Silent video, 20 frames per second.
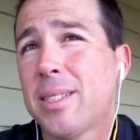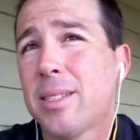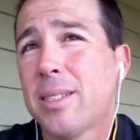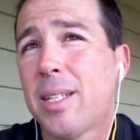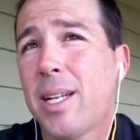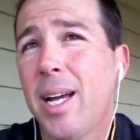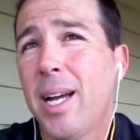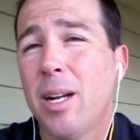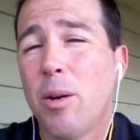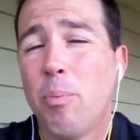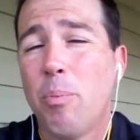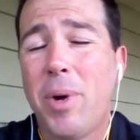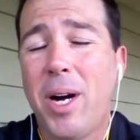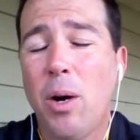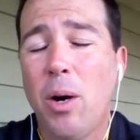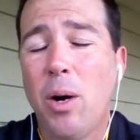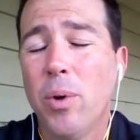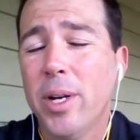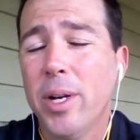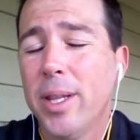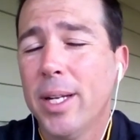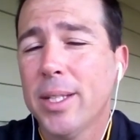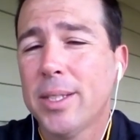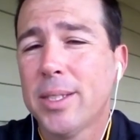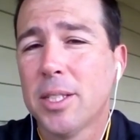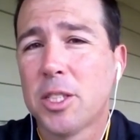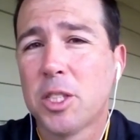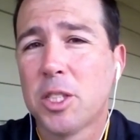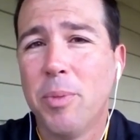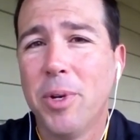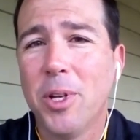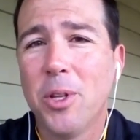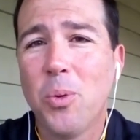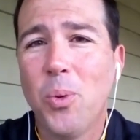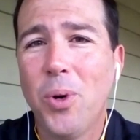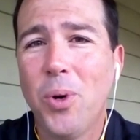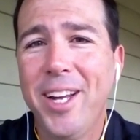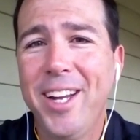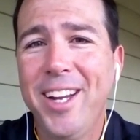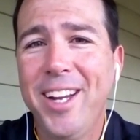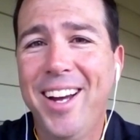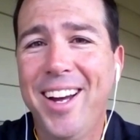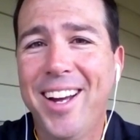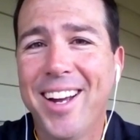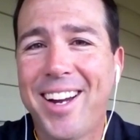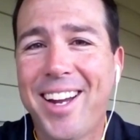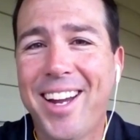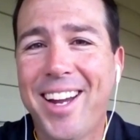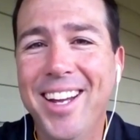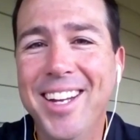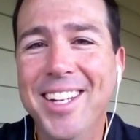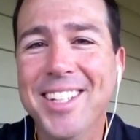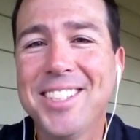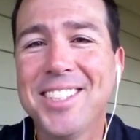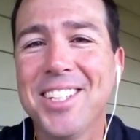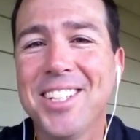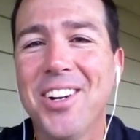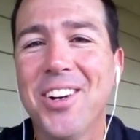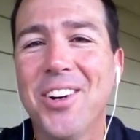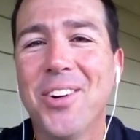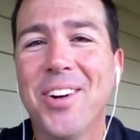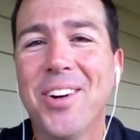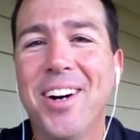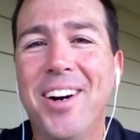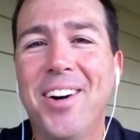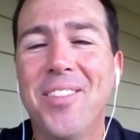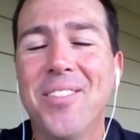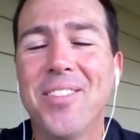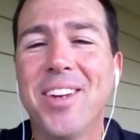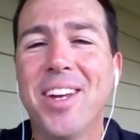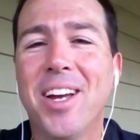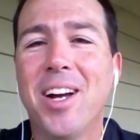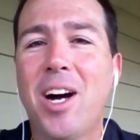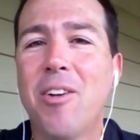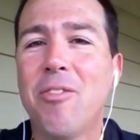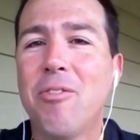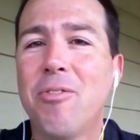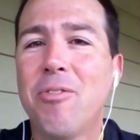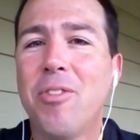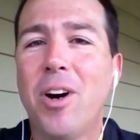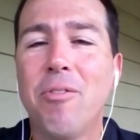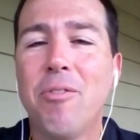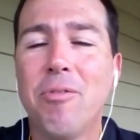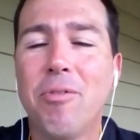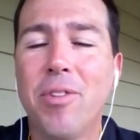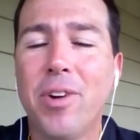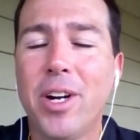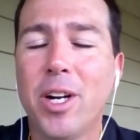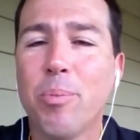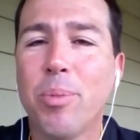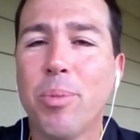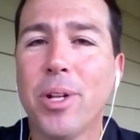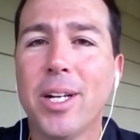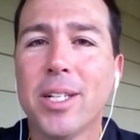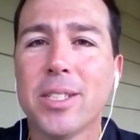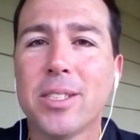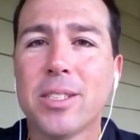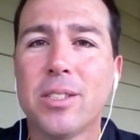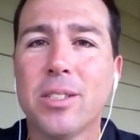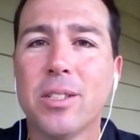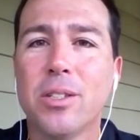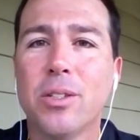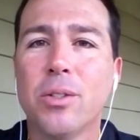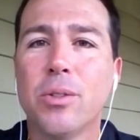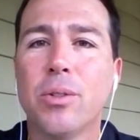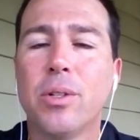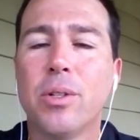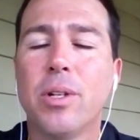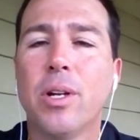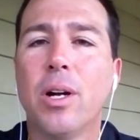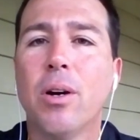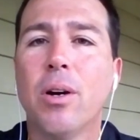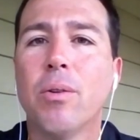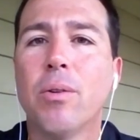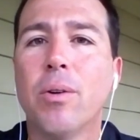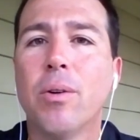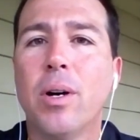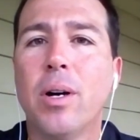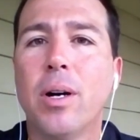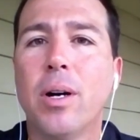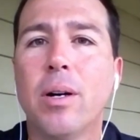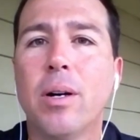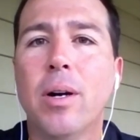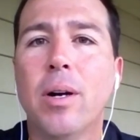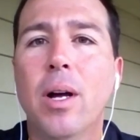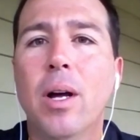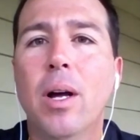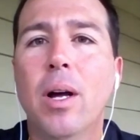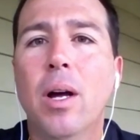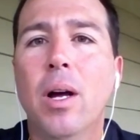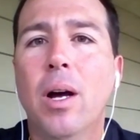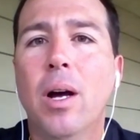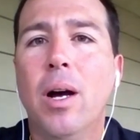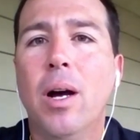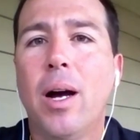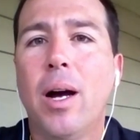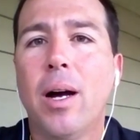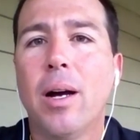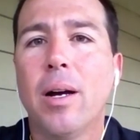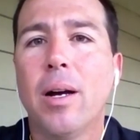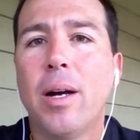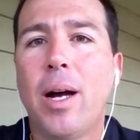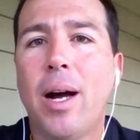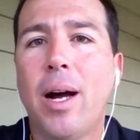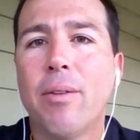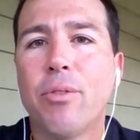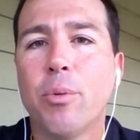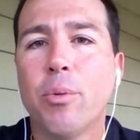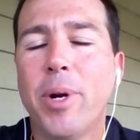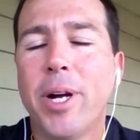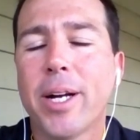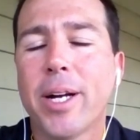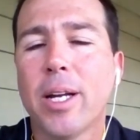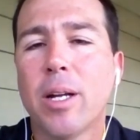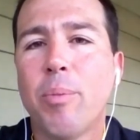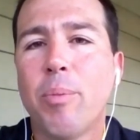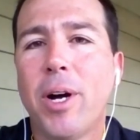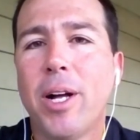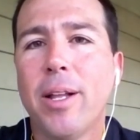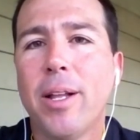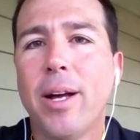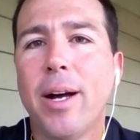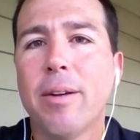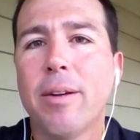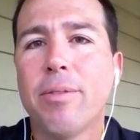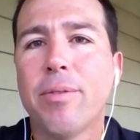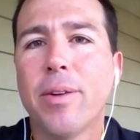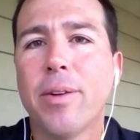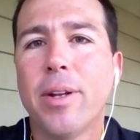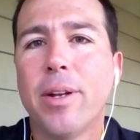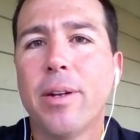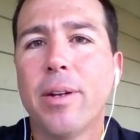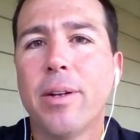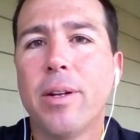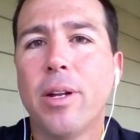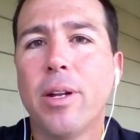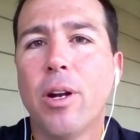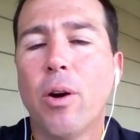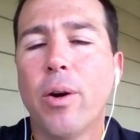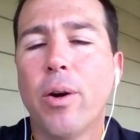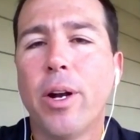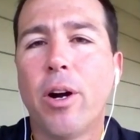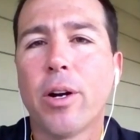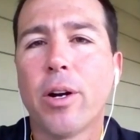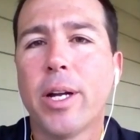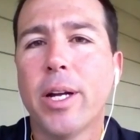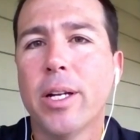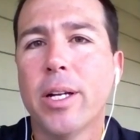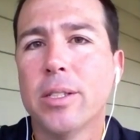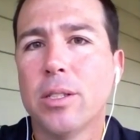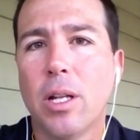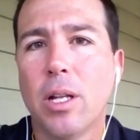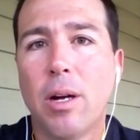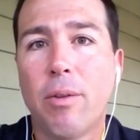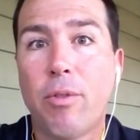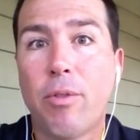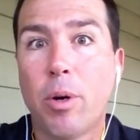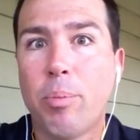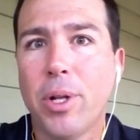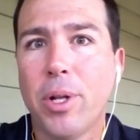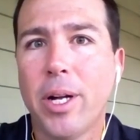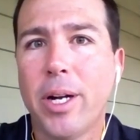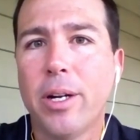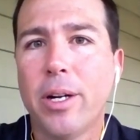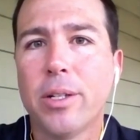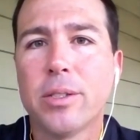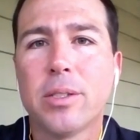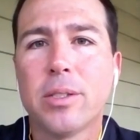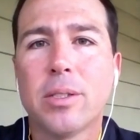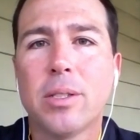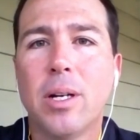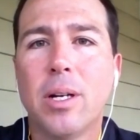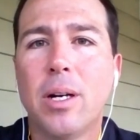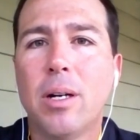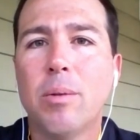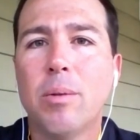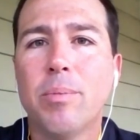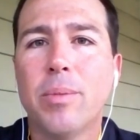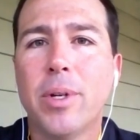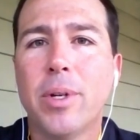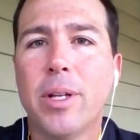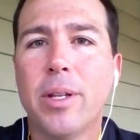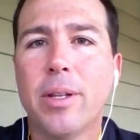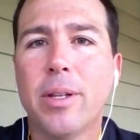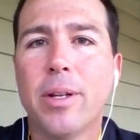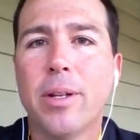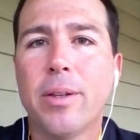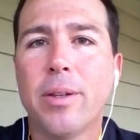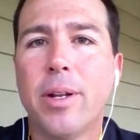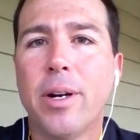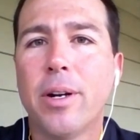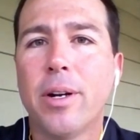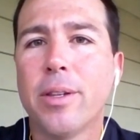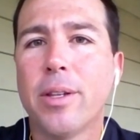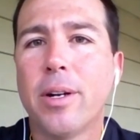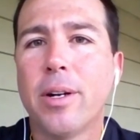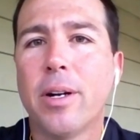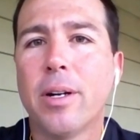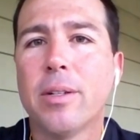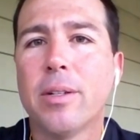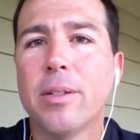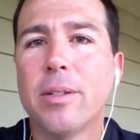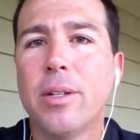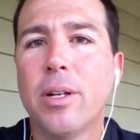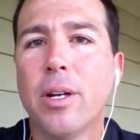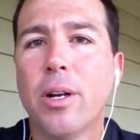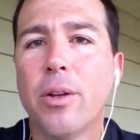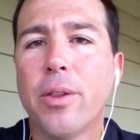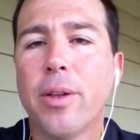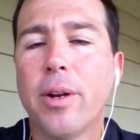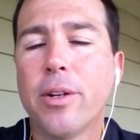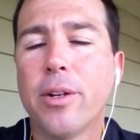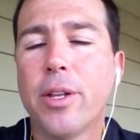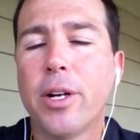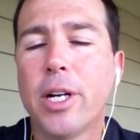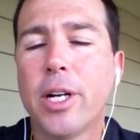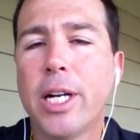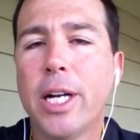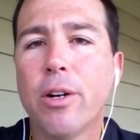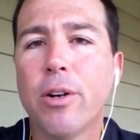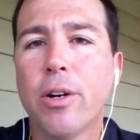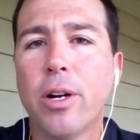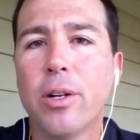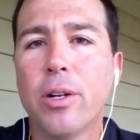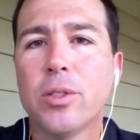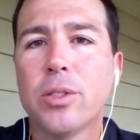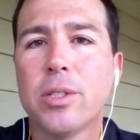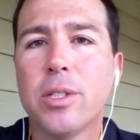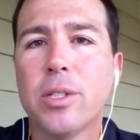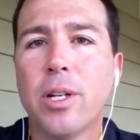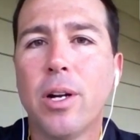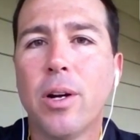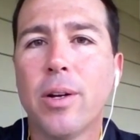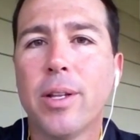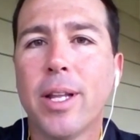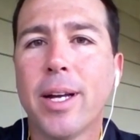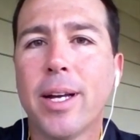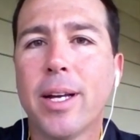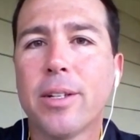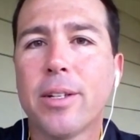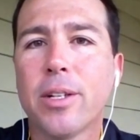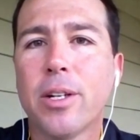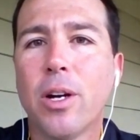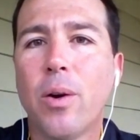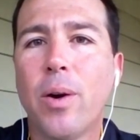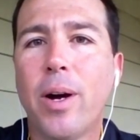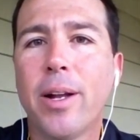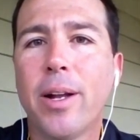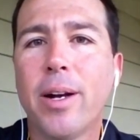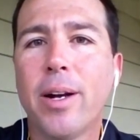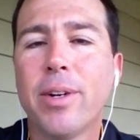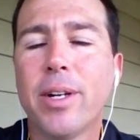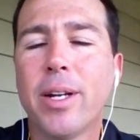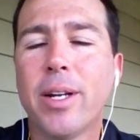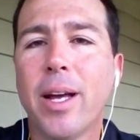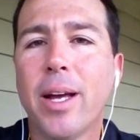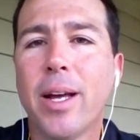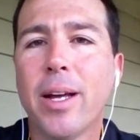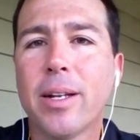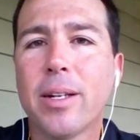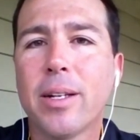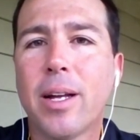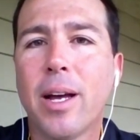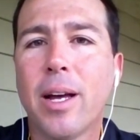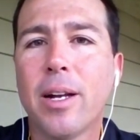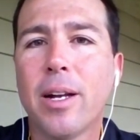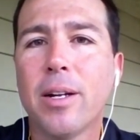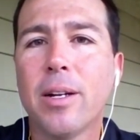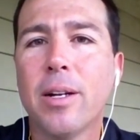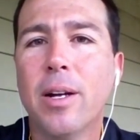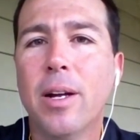kind of my way. That's the Smith way, I guess. So yeah, I'm very blessed to, you know, have Rebecca in my life, and, you know, and our kids love our players, and they're their heroes, you know, and they get to go out every day and kind of,